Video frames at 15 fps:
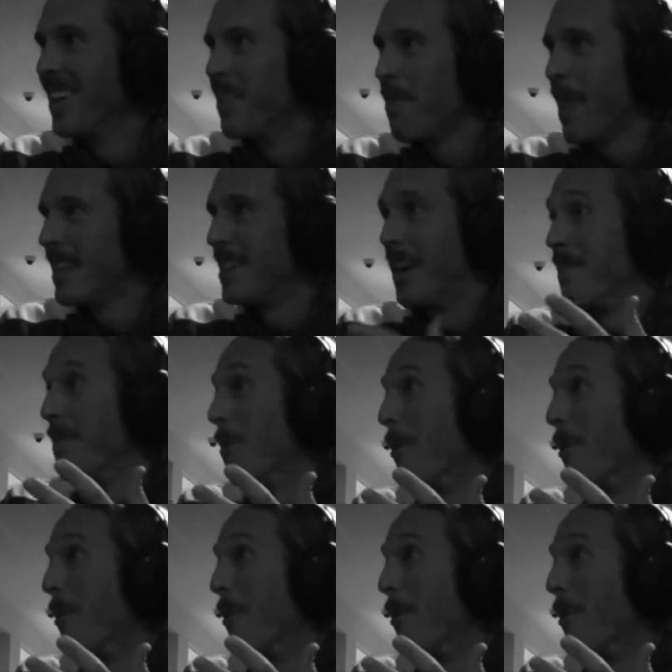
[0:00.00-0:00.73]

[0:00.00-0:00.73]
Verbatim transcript: That's not even a